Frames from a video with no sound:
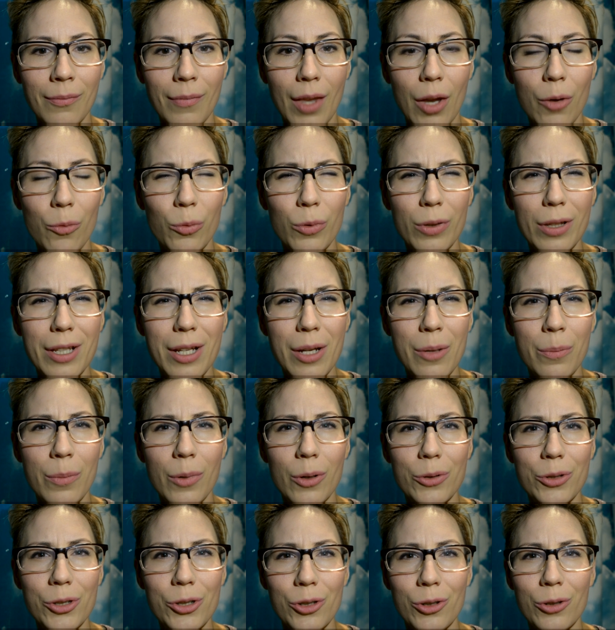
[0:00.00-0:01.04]
a really
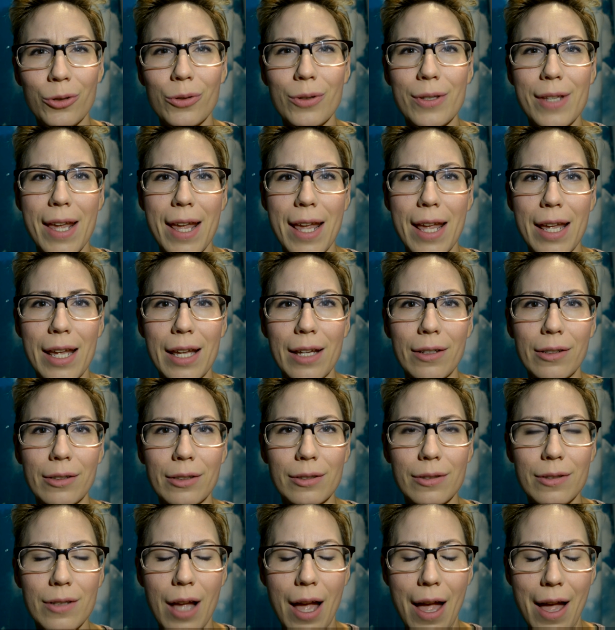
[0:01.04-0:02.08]
emotional day.
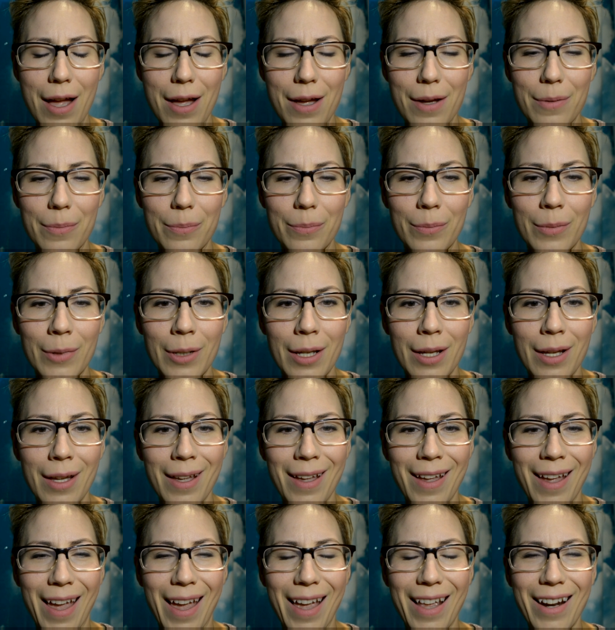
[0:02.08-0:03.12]
Um,
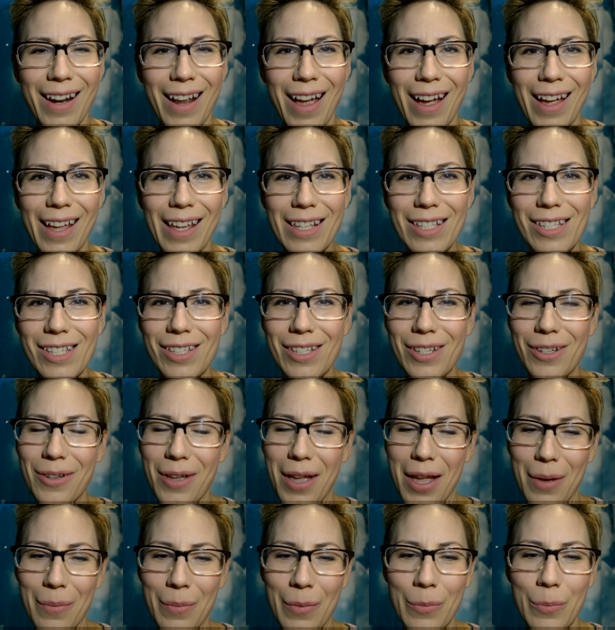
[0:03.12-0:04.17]
and I still
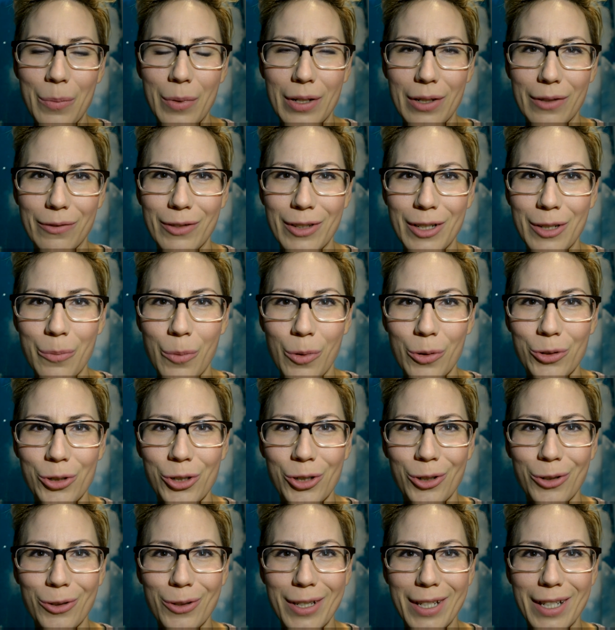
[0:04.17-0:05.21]
am a bit of an
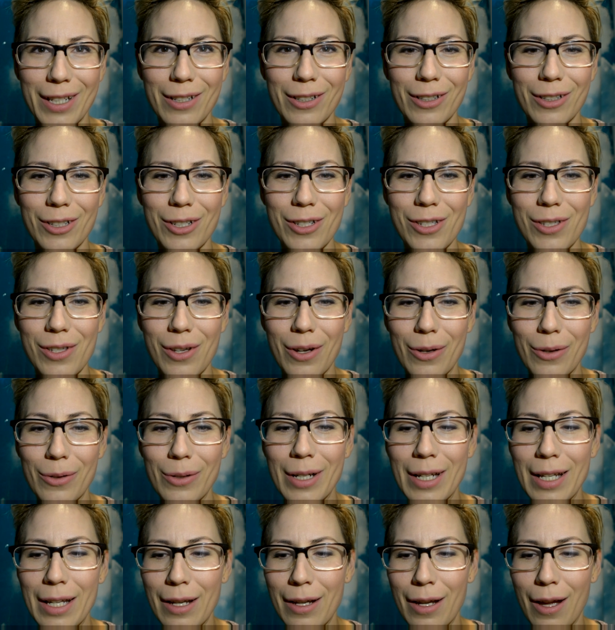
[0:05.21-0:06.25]
emotional eater, so
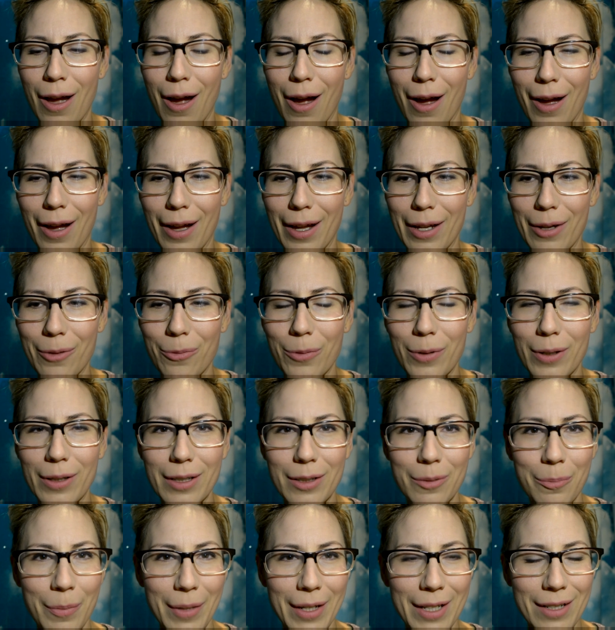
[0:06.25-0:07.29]
I will
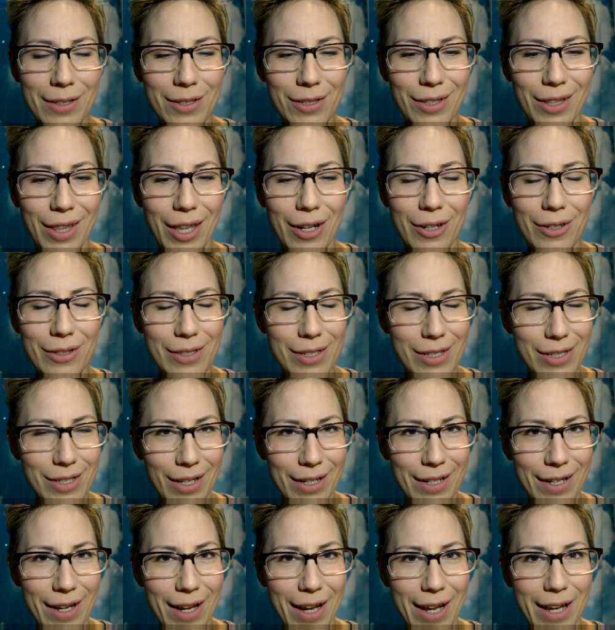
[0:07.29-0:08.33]
admit that on
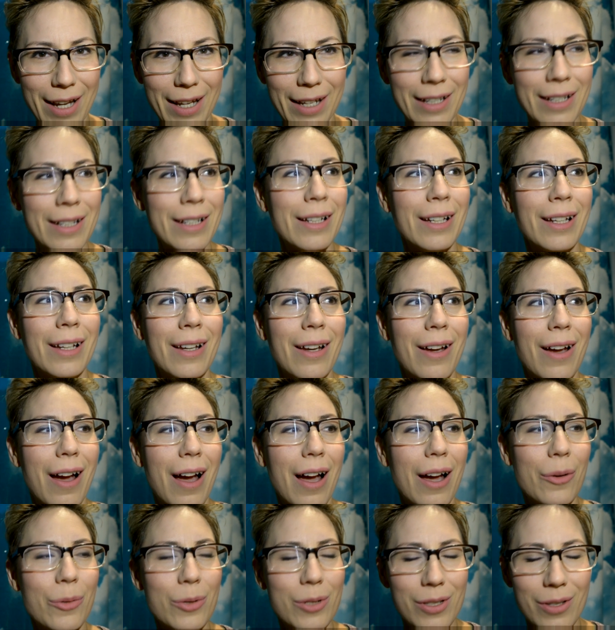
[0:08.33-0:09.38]
Sunday
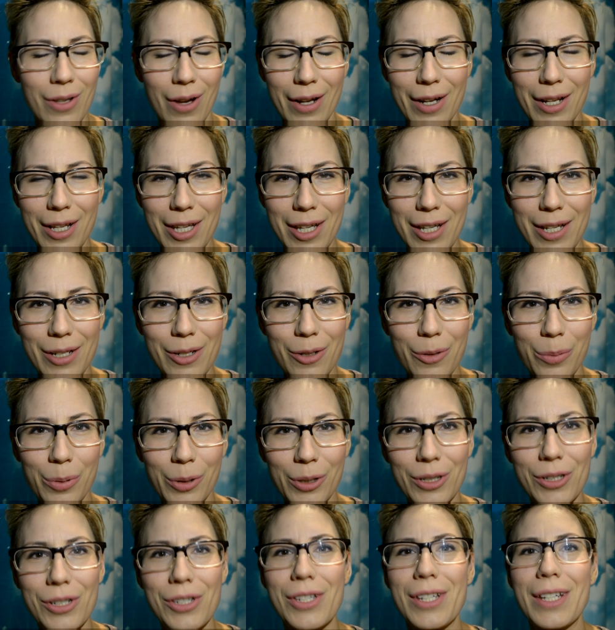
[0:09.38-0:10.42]
I was not a keto
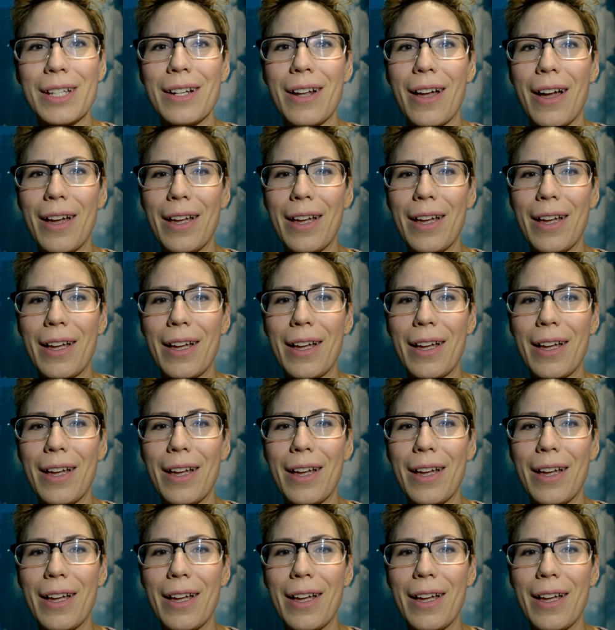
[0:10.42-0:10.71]
person.